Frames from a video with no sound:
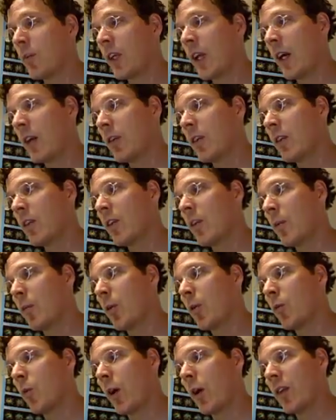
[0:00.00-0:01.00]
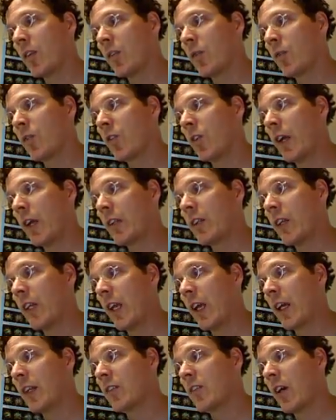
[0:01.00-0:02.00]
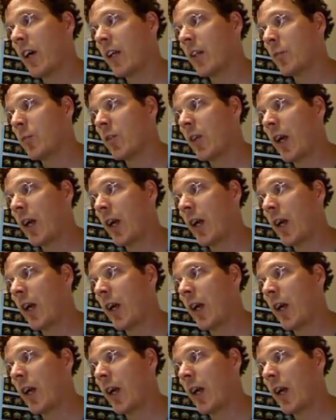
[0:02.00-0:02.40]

counting the number of ways of selecting x items